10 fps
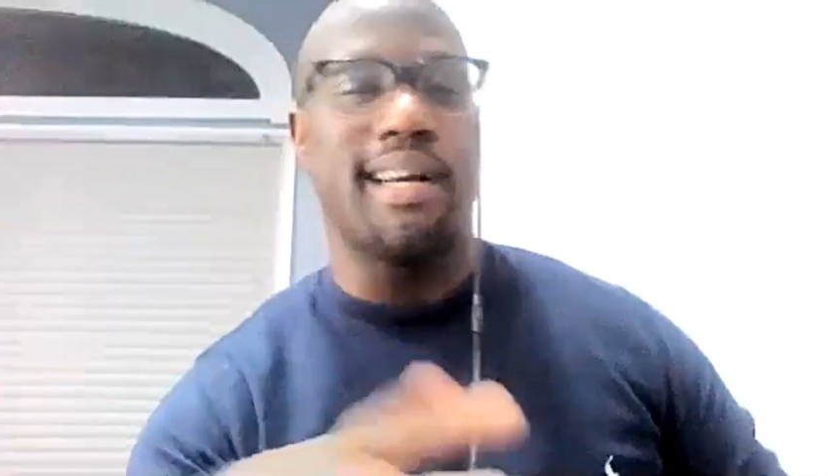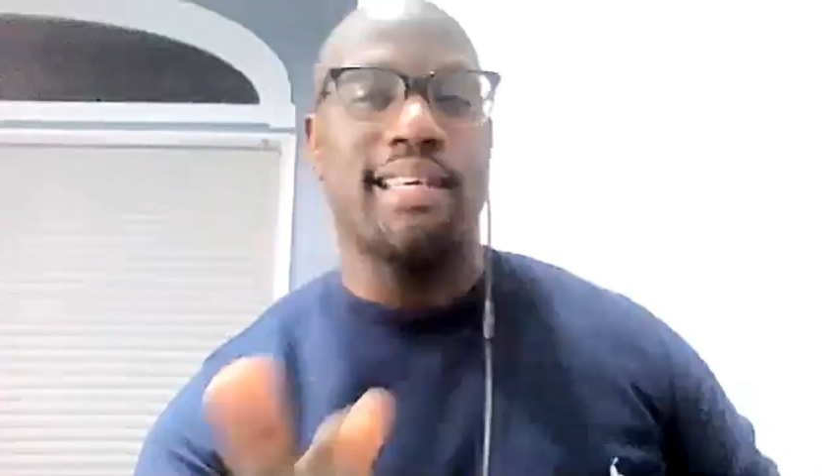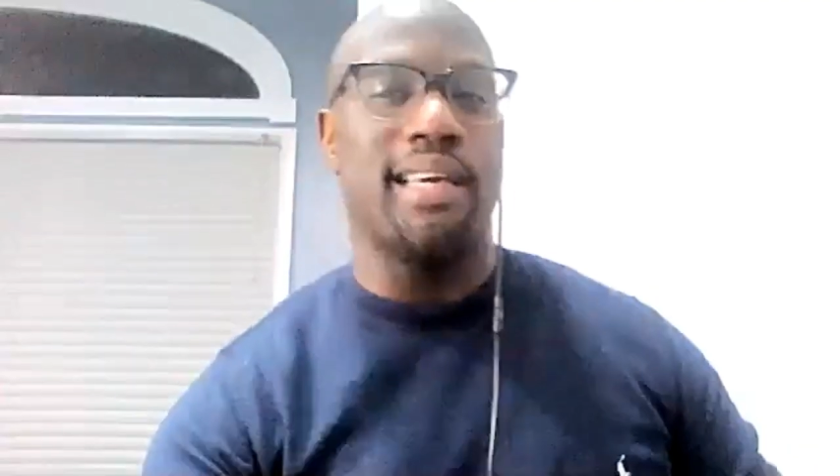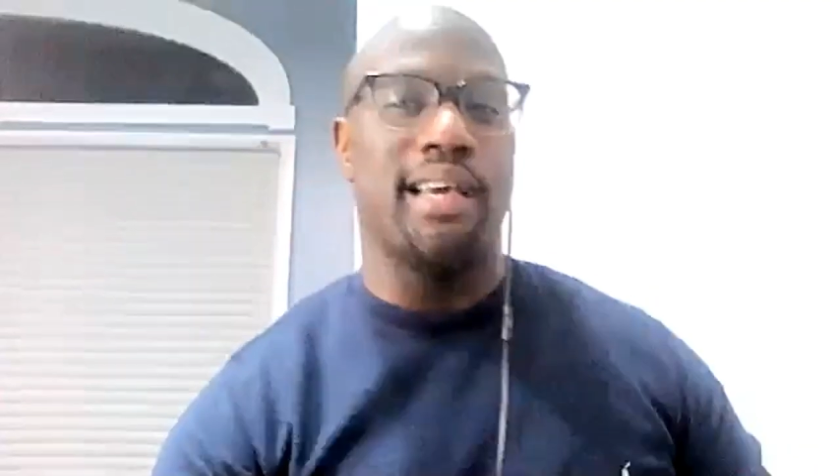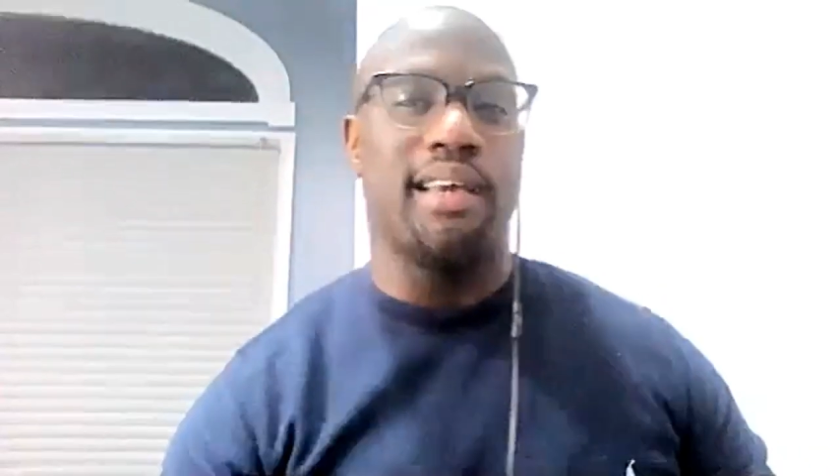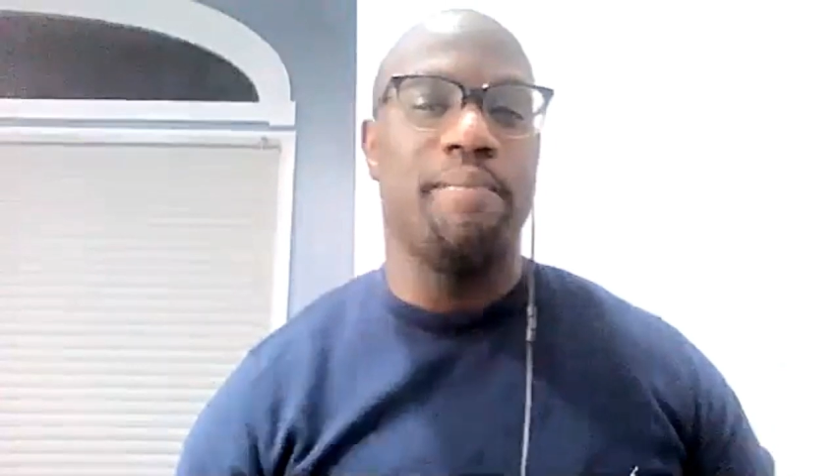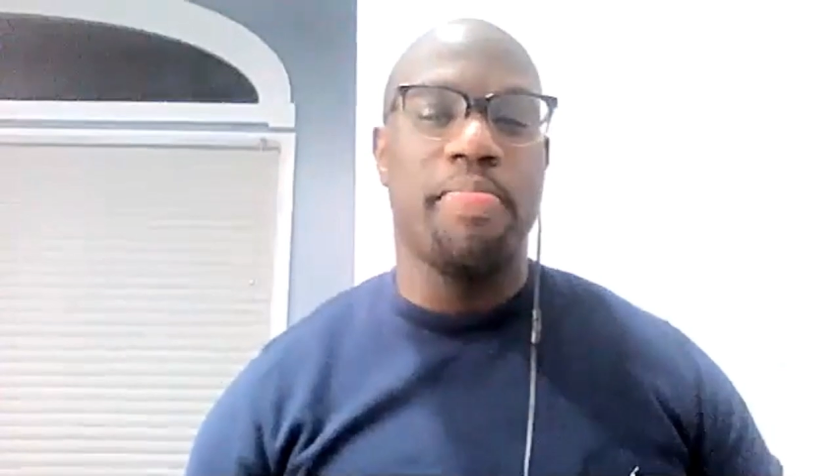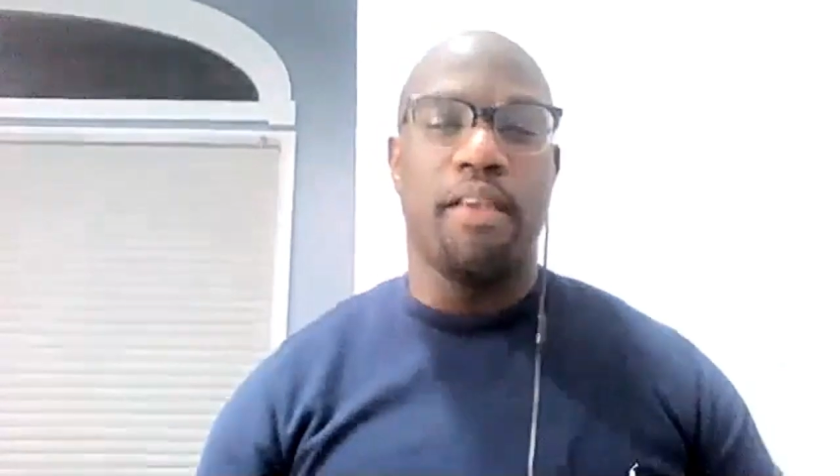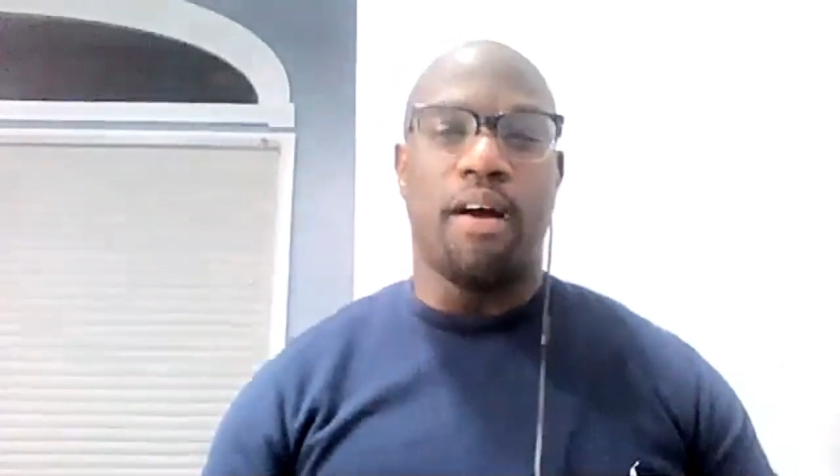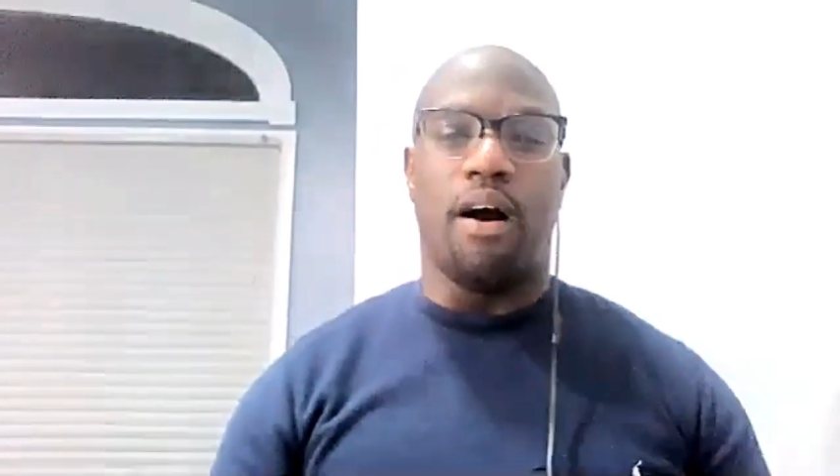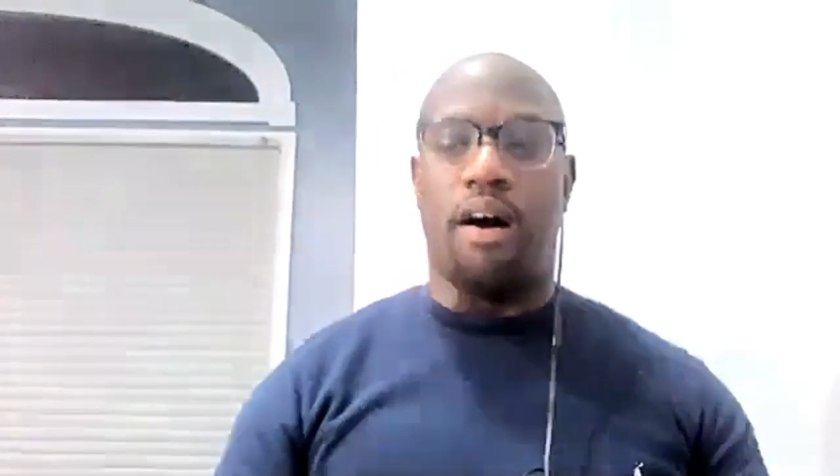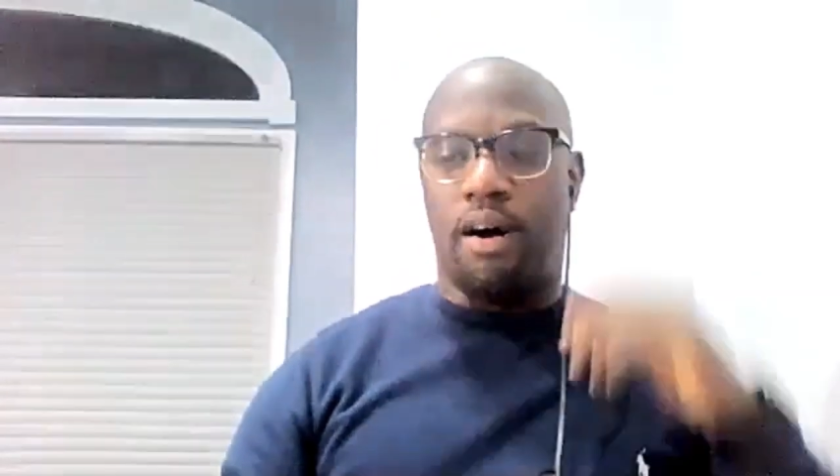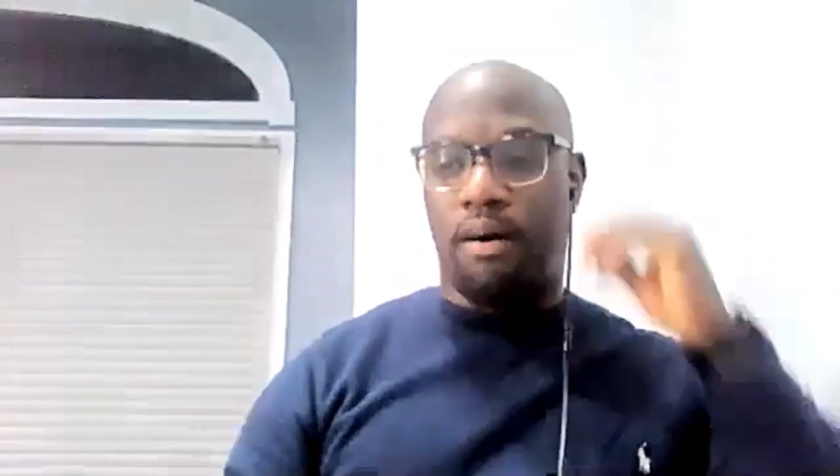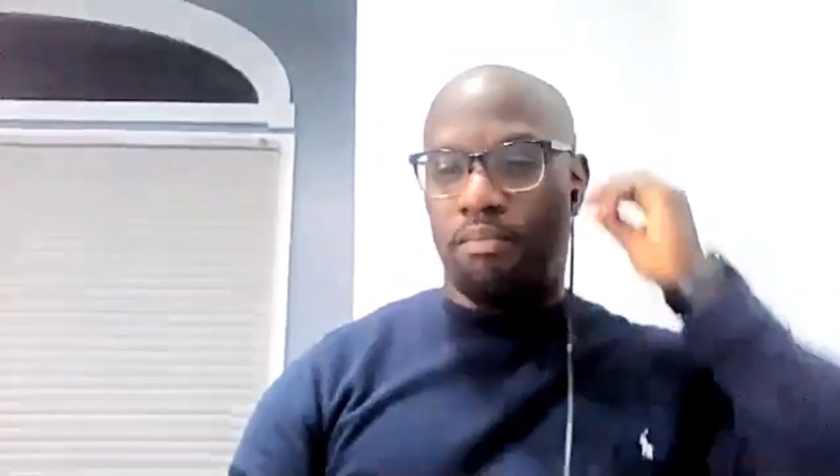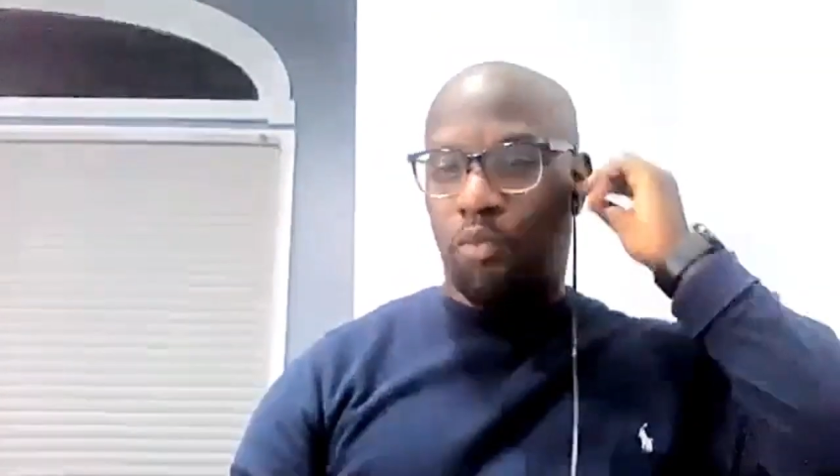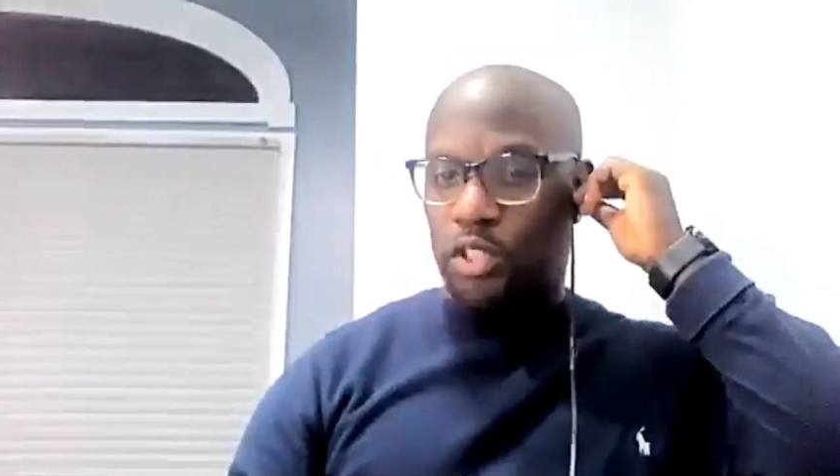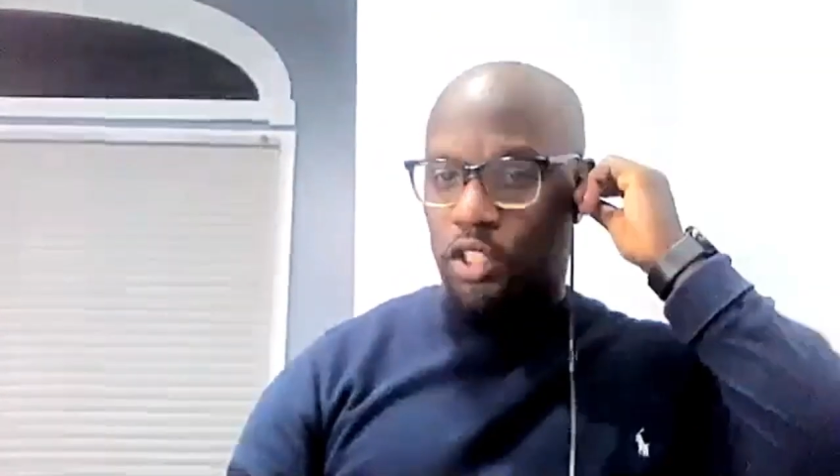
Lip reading: can't. Which